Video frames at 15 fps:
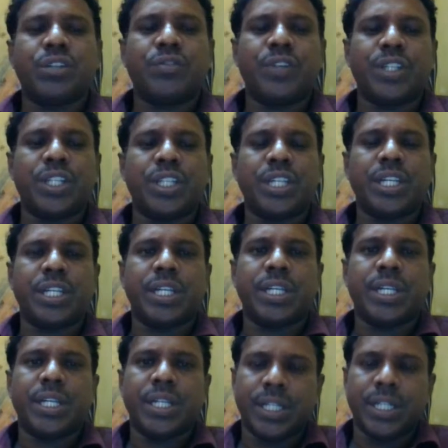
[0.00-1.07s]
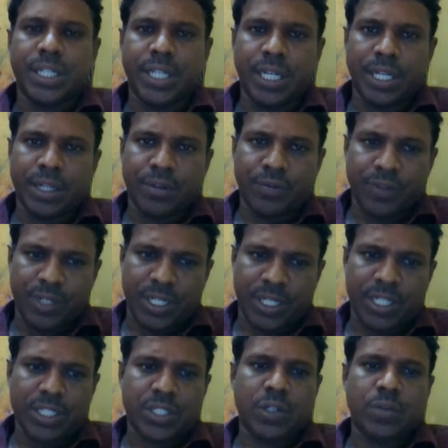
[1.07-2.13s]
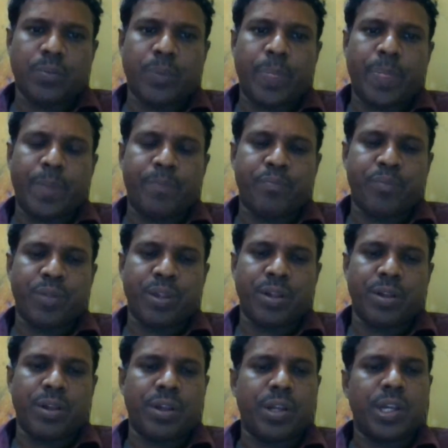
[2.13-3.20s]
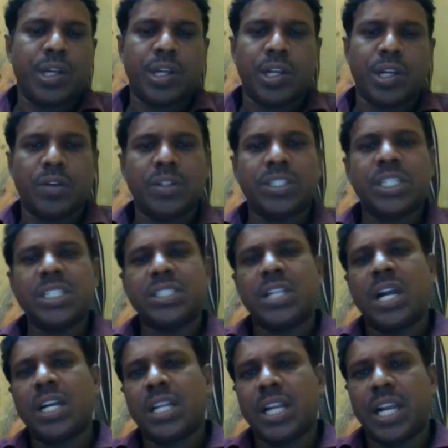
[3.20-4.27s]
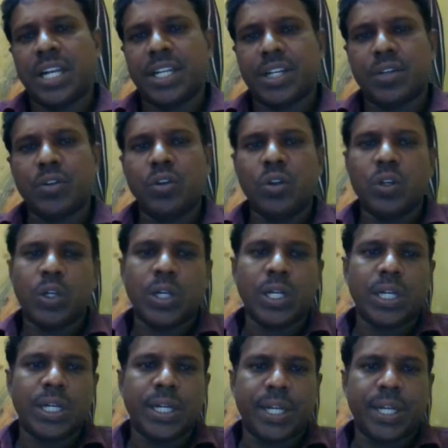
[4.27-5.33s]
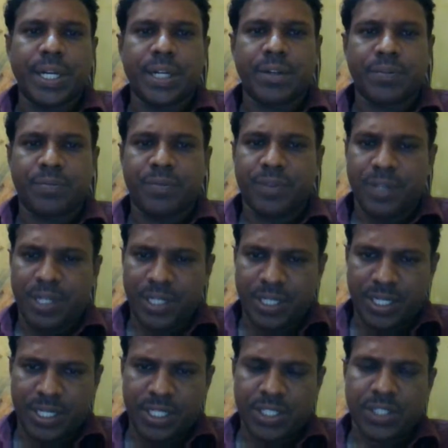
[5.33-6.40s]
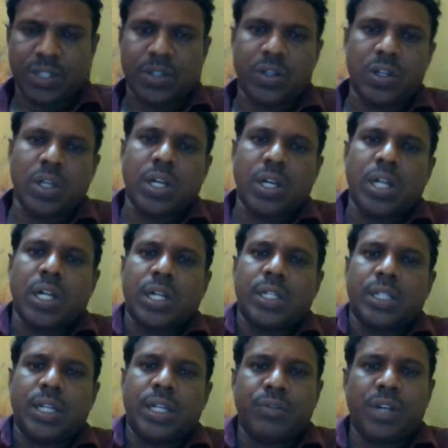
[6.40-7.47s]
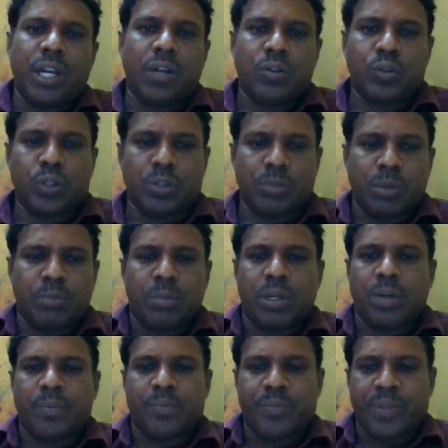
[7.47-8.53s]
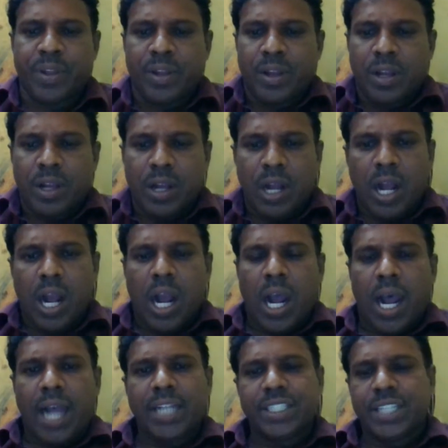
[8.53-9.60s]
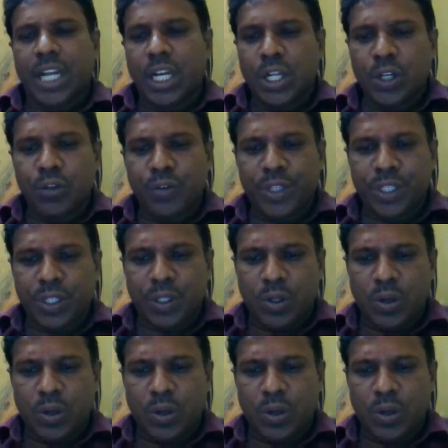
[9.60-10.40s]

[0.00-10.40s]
with the rate of interest, which is not related to rate of interest. That we have to remember. I tell you with